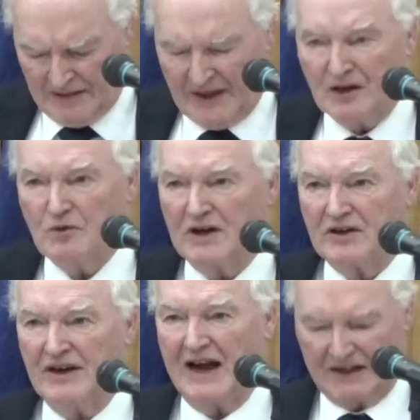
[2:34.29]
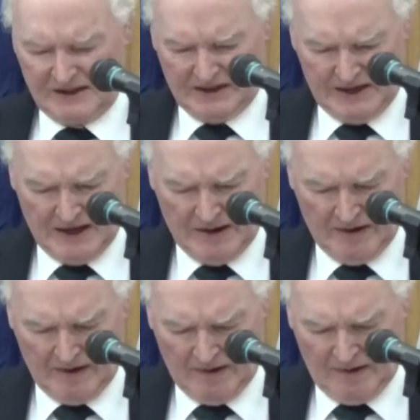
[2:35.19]
think we're connected
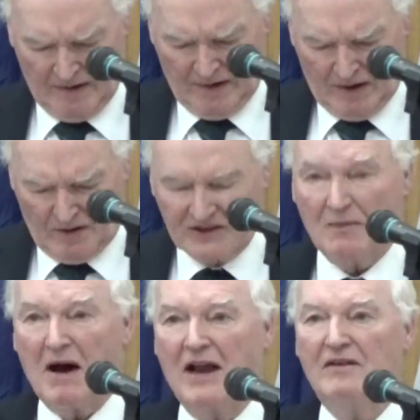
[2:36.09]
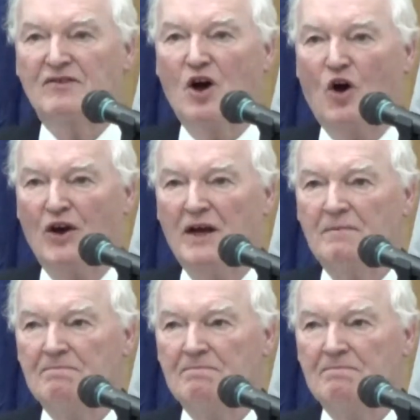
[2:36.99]
with a man of God.